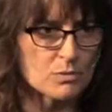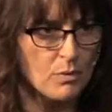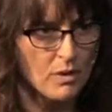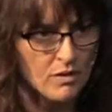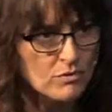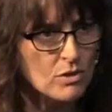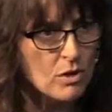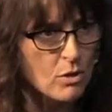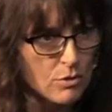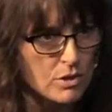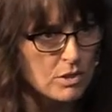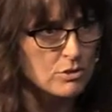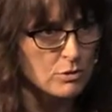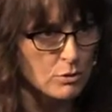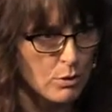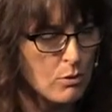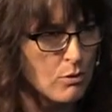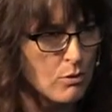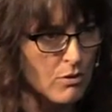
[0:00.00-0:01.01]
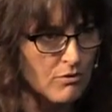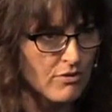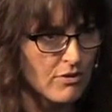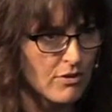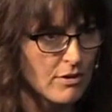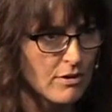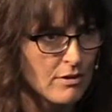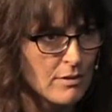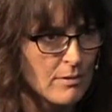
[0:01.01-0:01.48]
us we have no control
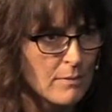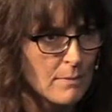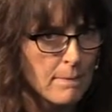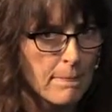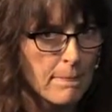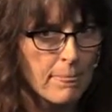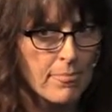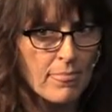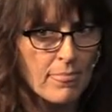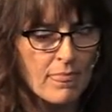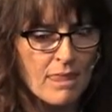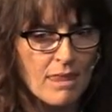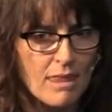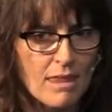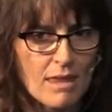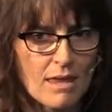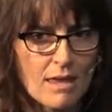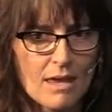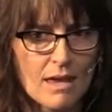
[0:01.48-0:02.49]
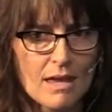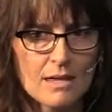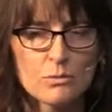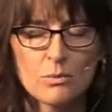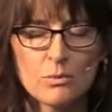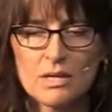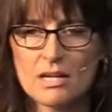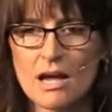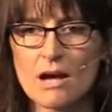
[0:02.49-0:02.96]
over.
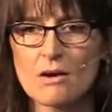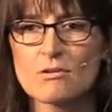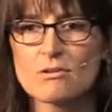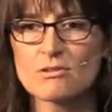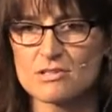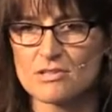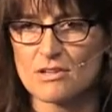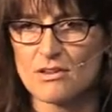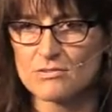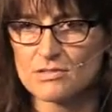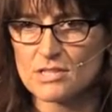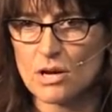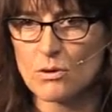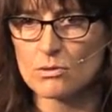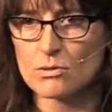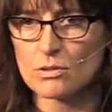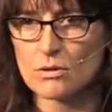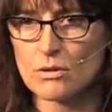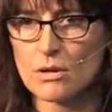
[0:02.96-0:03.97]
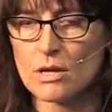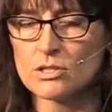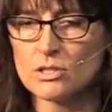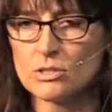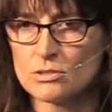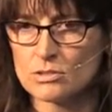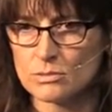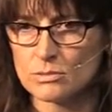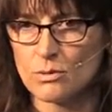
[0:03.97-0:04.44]
And we count ourselves out or
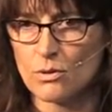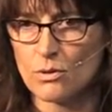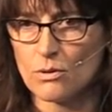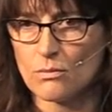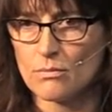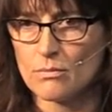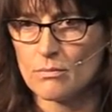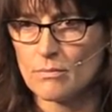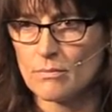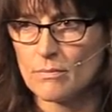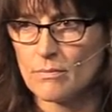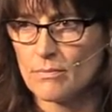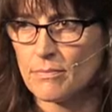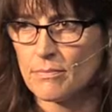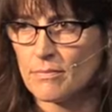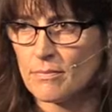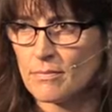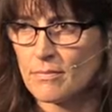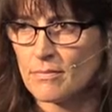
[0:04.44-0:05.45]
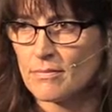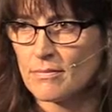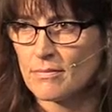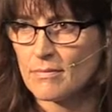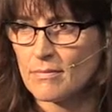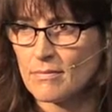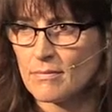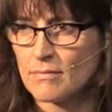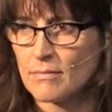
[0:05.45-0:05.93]
unusable
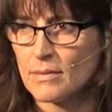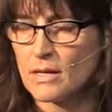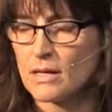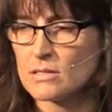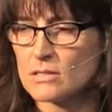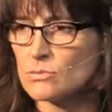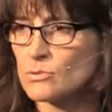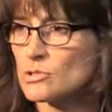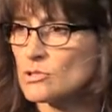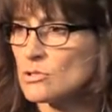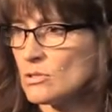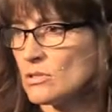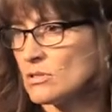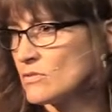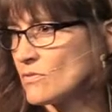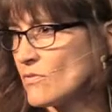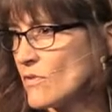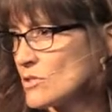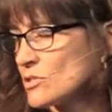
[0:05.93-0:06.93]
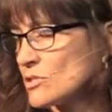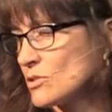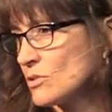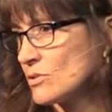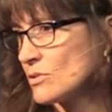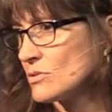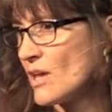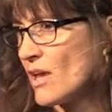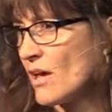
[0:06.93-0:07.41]
because we're too
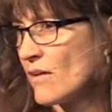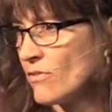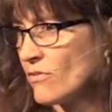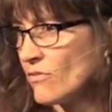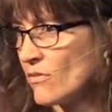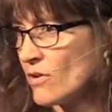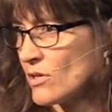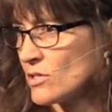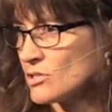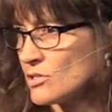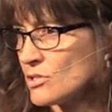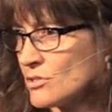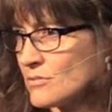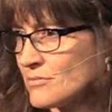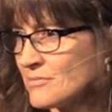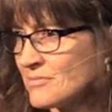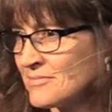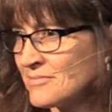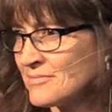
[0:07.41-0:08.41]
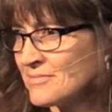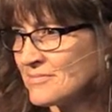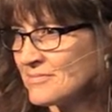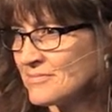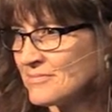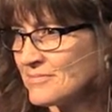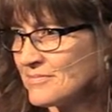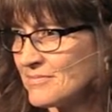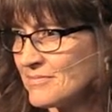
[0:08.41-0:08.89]
dysfunctional to have a function.
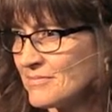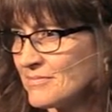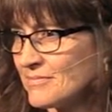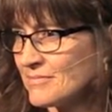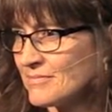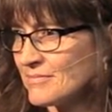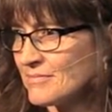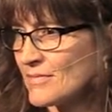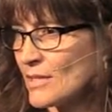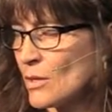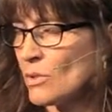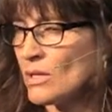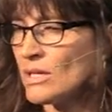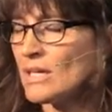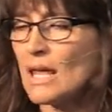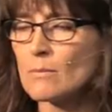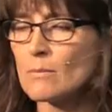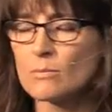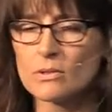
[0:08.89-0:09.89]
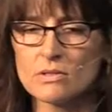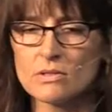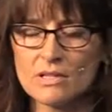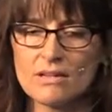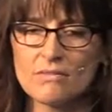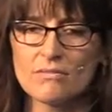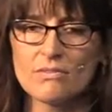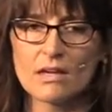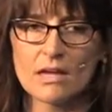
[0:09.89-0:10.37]
We can't
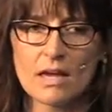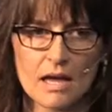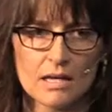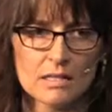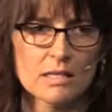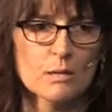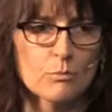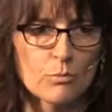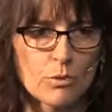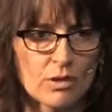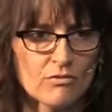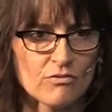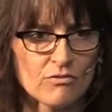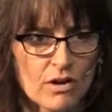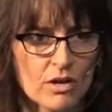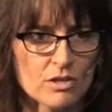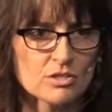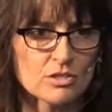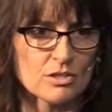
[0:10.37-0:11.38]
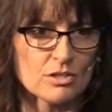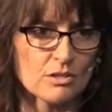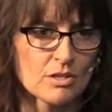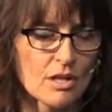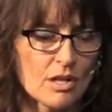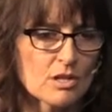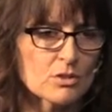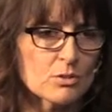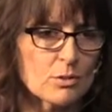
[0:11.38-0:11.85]
believe that God can bring
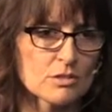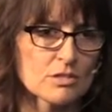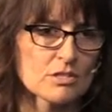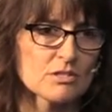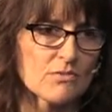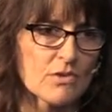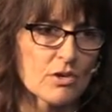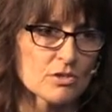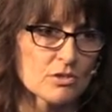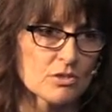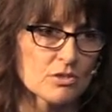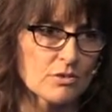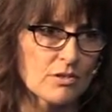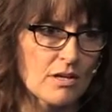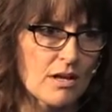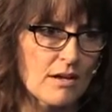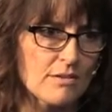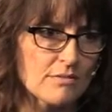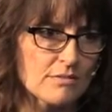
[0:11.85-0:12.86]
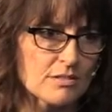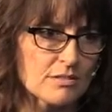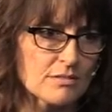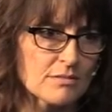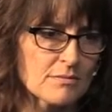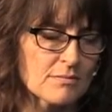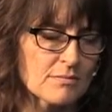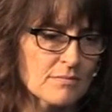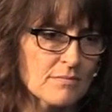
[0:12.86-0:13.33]
function to our dysfunctional lives.
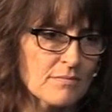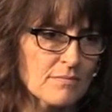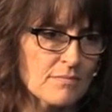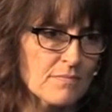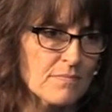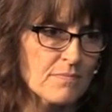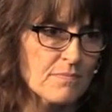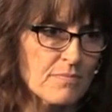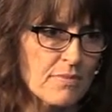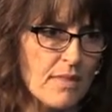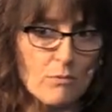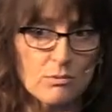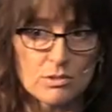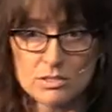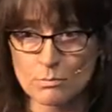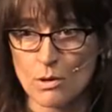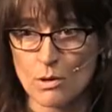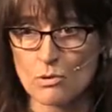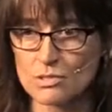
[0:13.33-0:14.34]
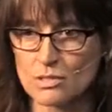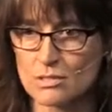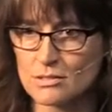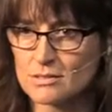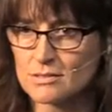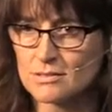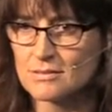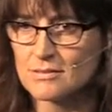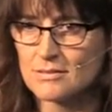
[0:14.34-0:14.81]
That was
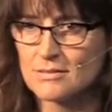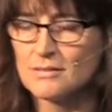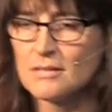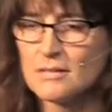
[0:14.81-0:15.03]
Moses.